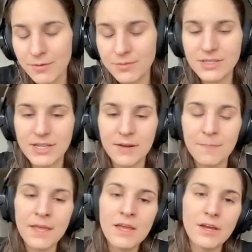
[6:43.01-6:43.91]
from the
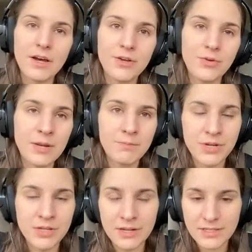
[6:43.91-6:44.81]
sun, you can
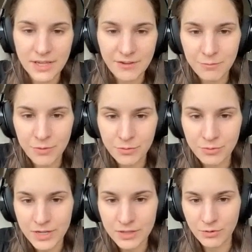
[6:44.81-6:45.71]
put it in a safe
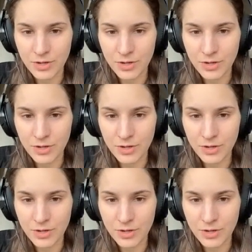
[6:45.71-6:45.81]
mode, right?